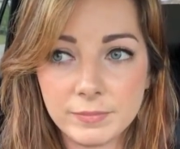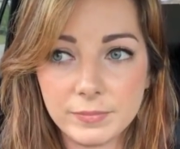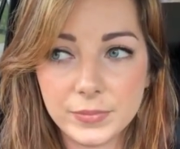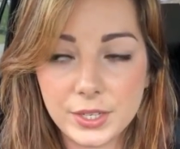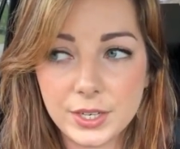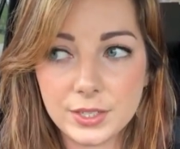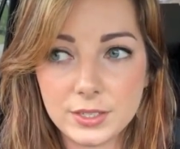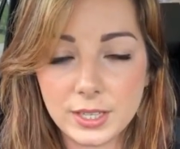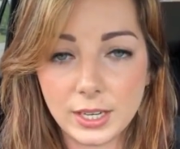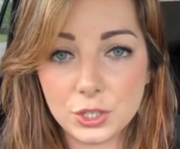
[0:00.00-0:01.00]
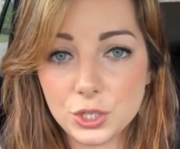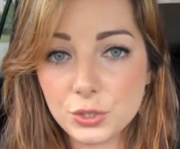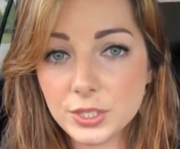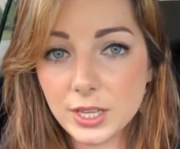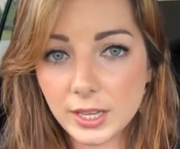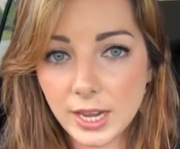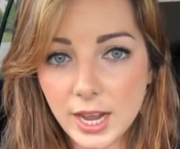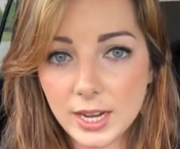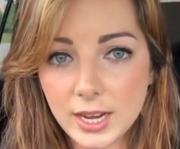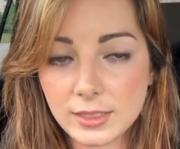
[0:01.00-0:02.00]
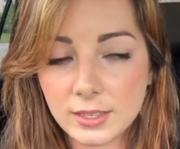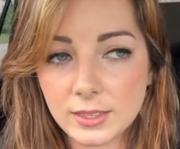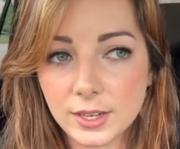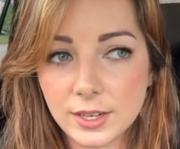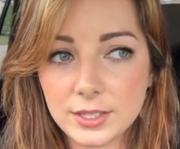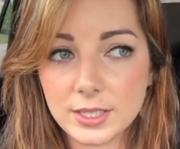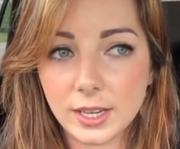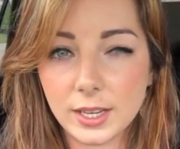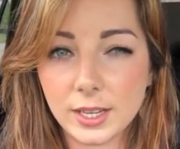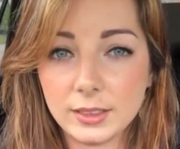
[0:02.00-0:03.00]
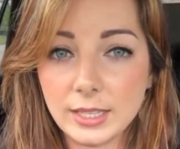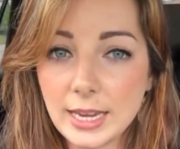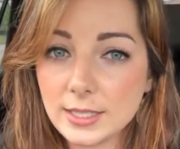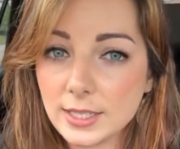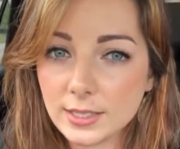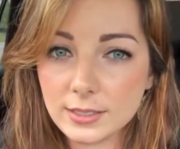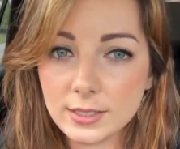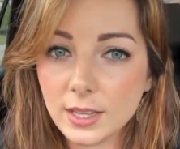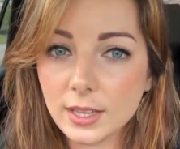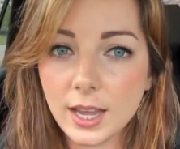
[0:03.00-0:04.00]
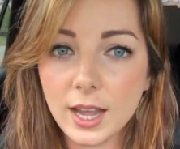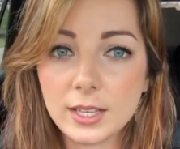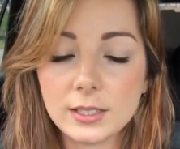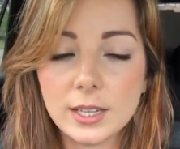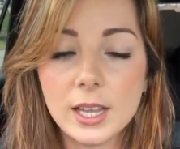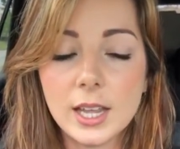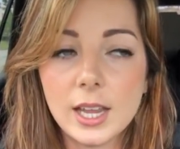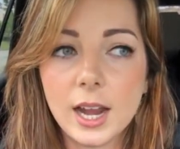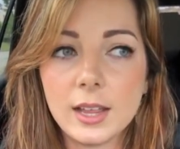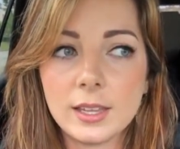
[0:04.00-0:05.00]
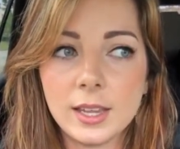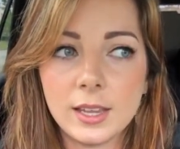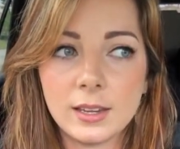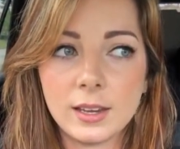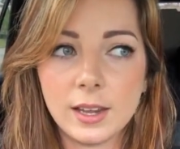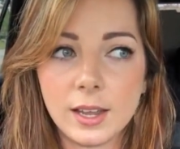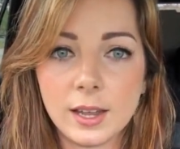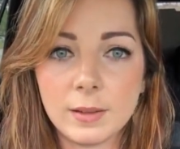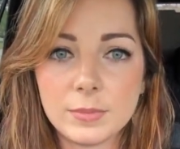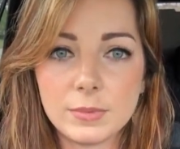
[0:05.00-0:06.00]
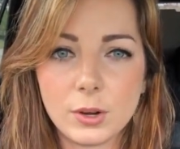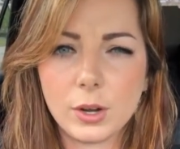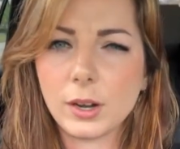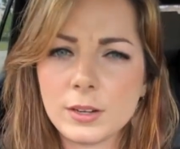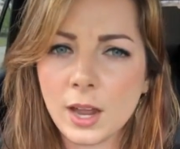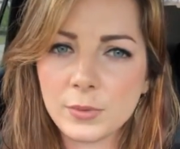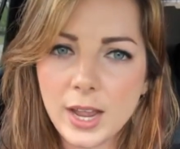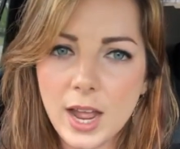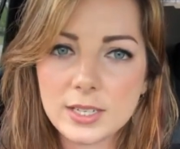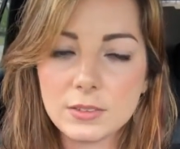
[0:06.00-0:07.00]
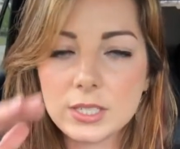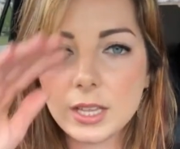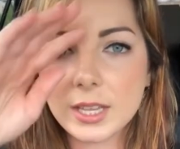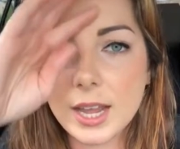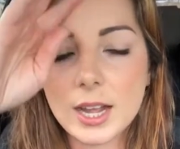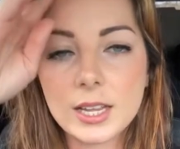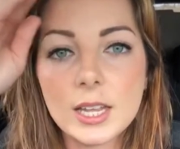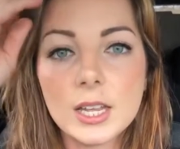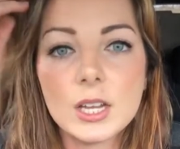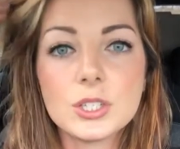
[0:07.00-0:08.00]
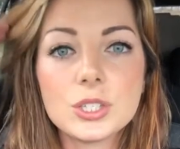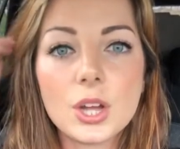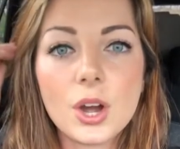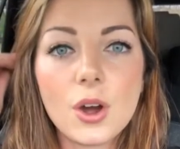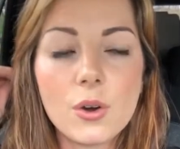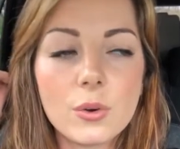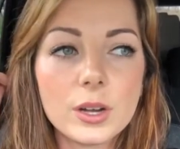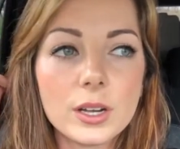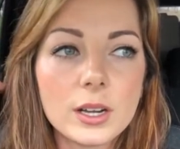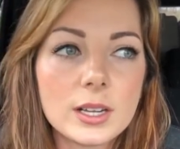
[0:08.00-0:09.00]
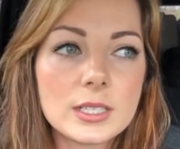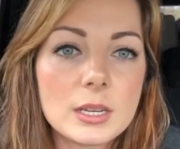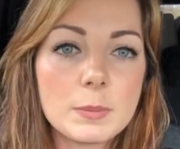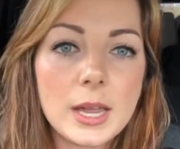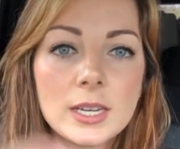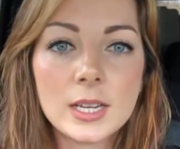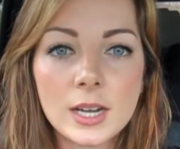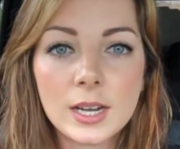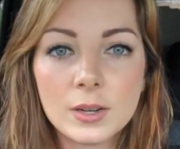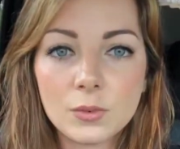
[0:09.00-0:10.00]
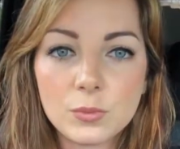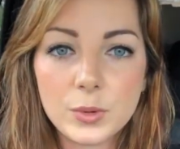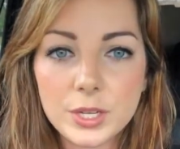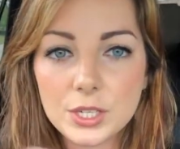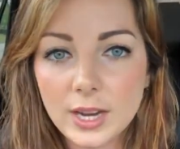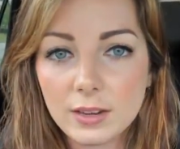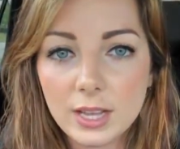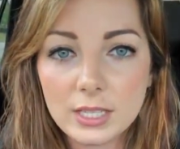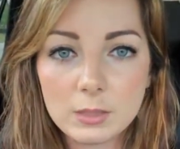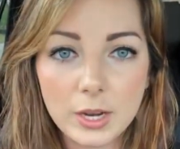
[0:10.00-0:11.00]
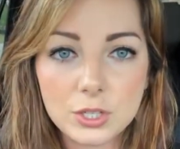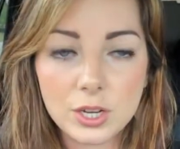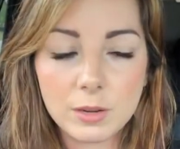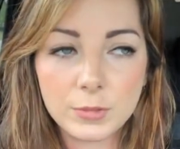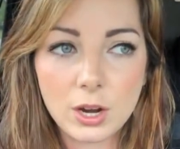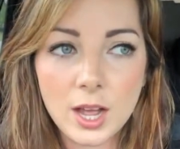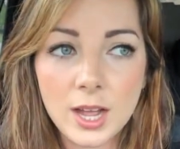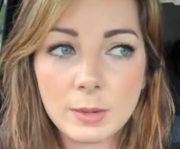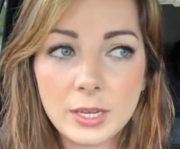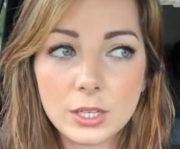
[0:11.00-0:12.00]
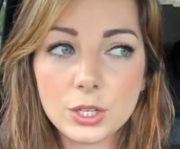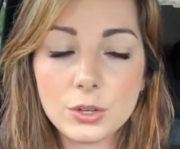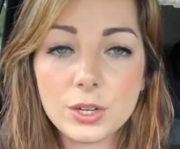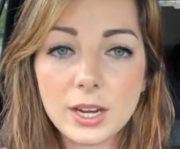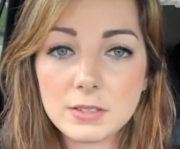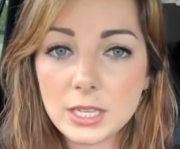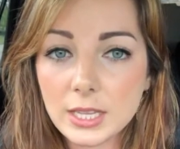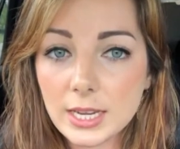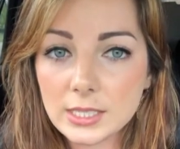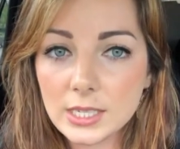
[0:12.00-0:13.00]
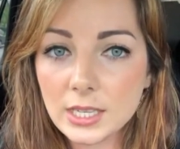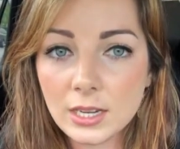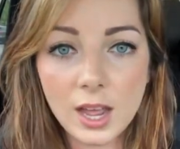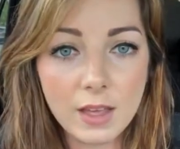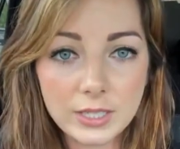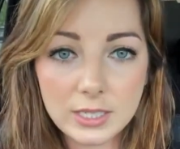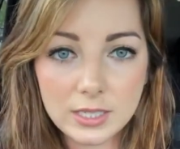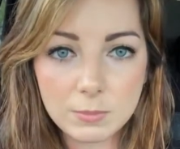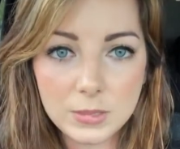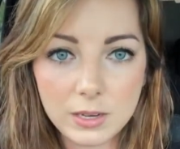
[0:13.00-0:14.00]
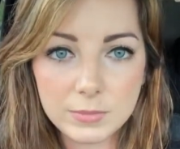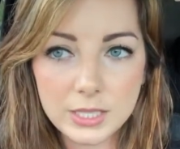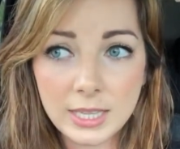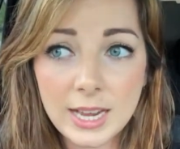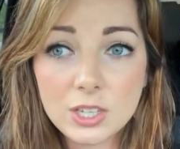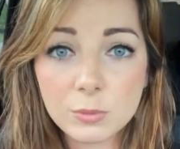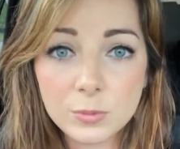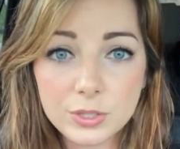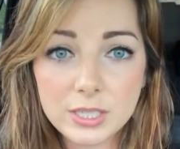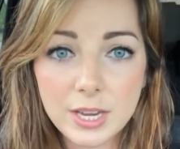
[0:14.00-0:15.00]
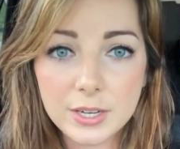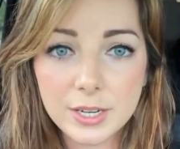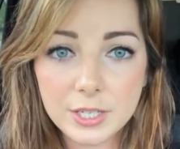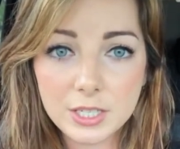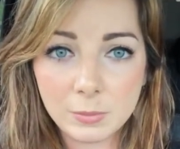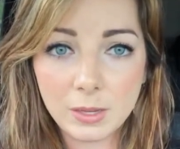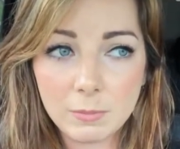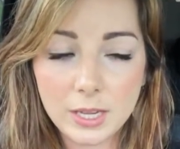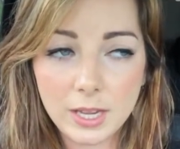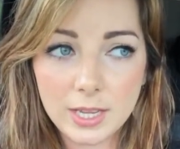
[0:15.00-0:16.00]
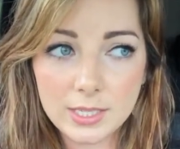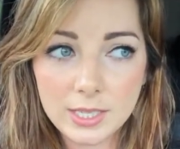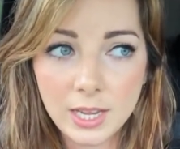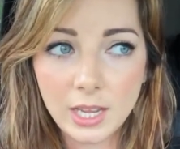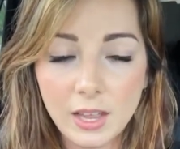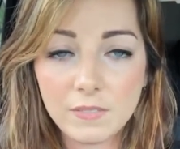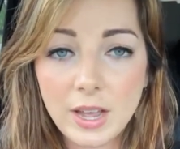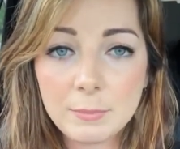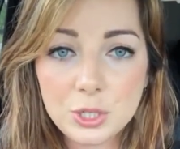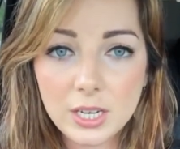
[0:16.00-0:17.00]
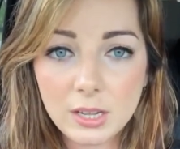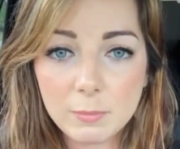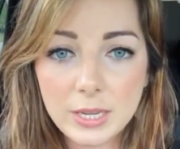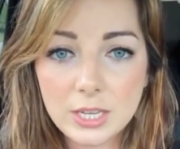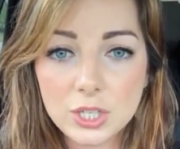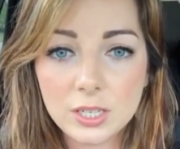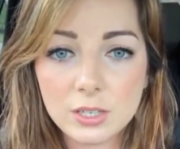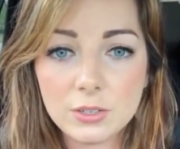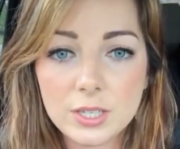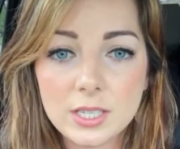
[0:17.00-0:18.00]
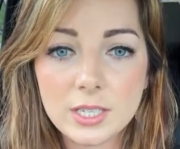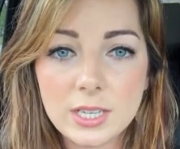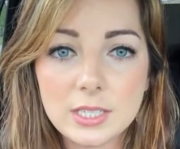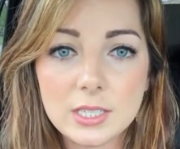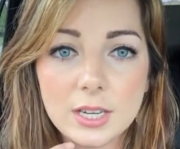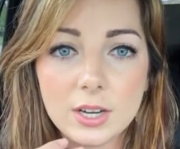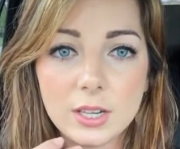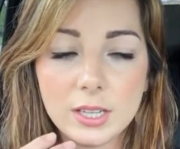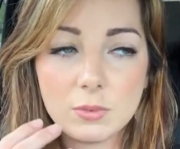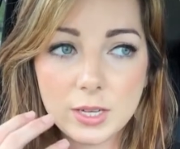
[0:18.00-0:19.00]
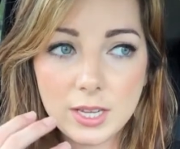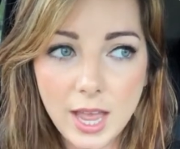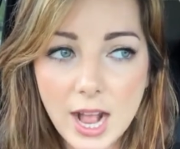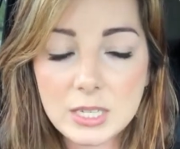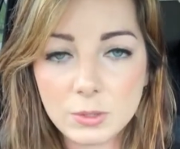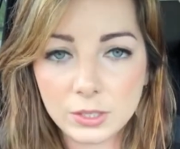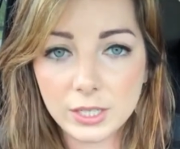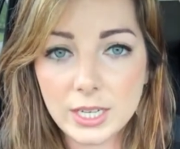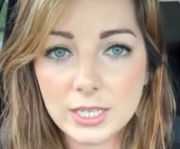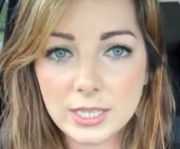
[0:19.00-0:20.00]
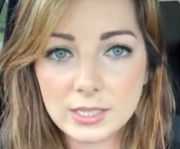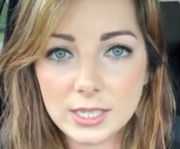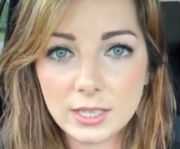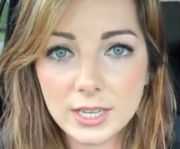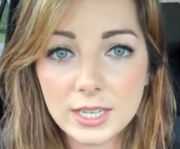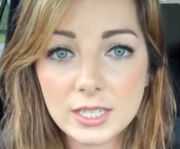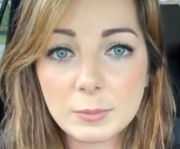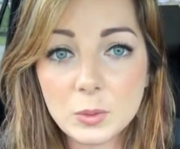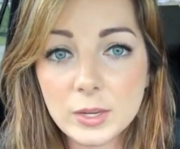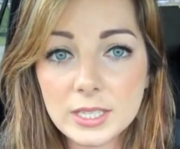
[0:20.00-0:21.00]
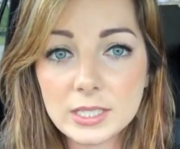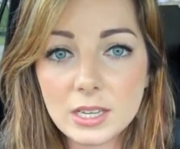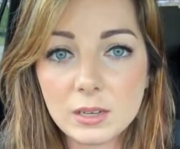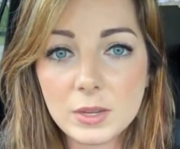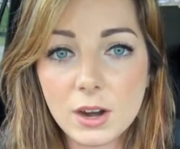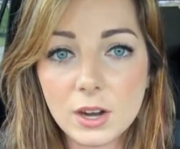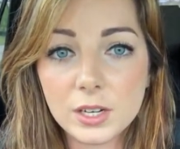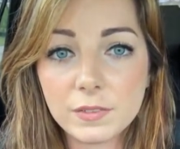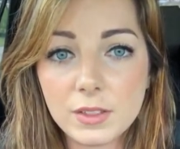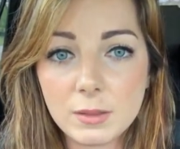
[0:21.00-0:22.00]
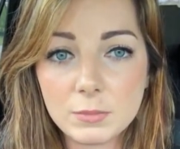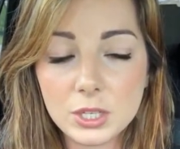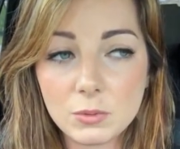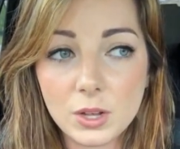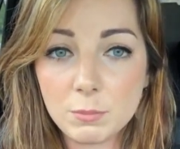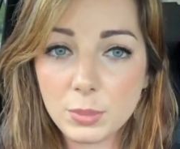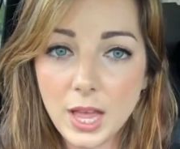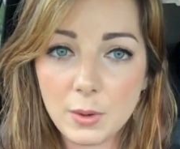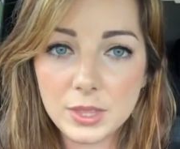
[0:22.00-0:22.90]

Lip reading: There's like a true celiac, and then there's like a latent celiac, and then or a non-reactive celiac. So depending on which side of that spectrum you're on, I mean, you could have celiac disease and not have any symptoms, and that's almost scarier to me because if I'm treating a patient who doesn't necessarily react when they're eating celiac, number one, it's going to be harder for them to comply with the